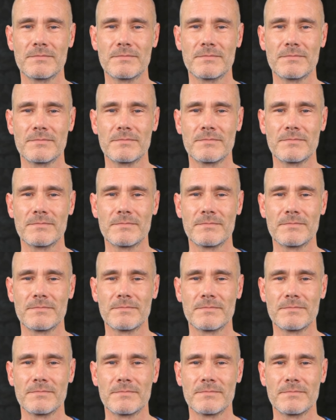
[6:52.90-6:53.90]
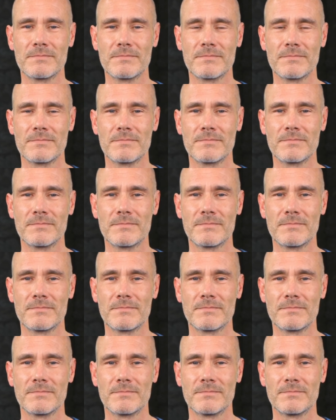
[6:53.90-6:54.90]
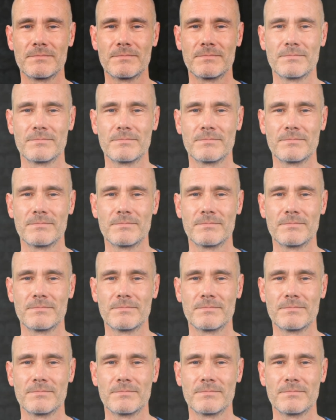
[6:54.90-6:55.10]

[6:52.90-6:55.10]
No one is speaking in this clip.